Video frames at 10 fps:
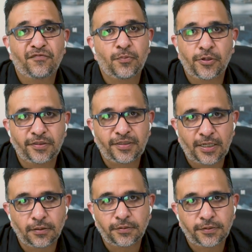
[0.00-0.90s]
of
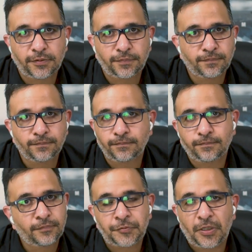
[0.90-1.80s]
motorcycles.
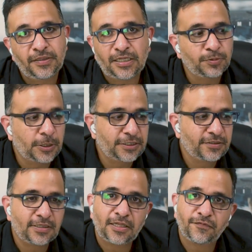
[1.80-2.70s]
Right? That's what it
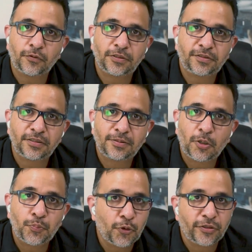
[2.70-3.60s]
stands for. It's
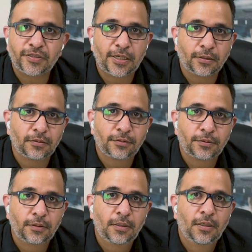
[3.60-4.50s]
about motorcycles.
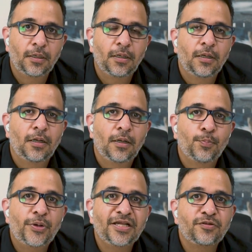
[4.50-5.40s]

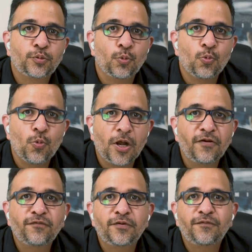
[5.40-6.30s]
But it's one
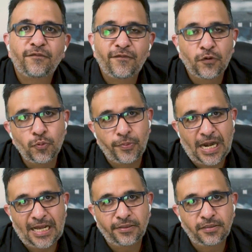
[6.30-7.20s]
of the few
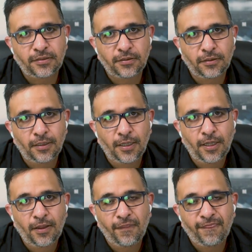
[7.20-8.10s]
brands
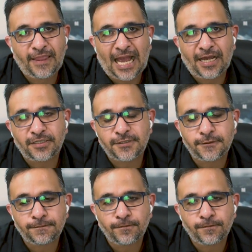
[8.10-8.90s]
that